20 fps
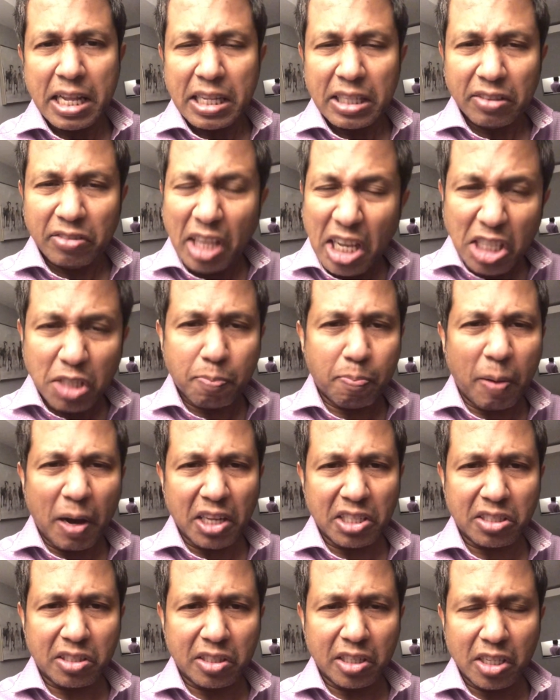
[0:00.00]
These
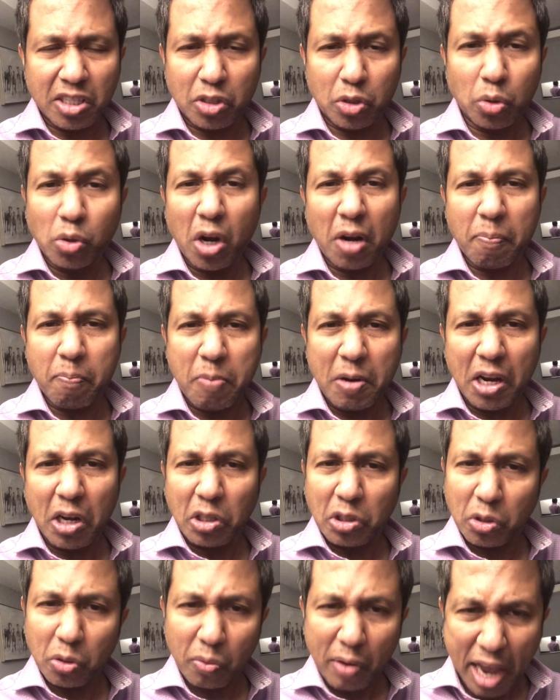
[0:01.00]
bastards do not belong
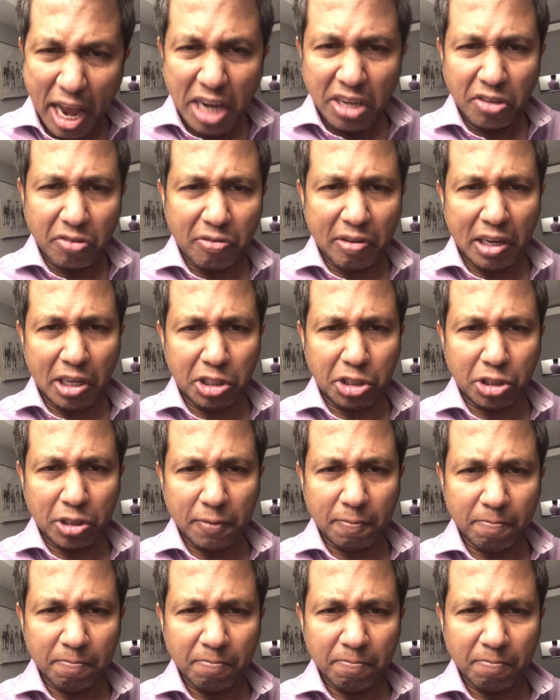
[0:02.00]
to any religion.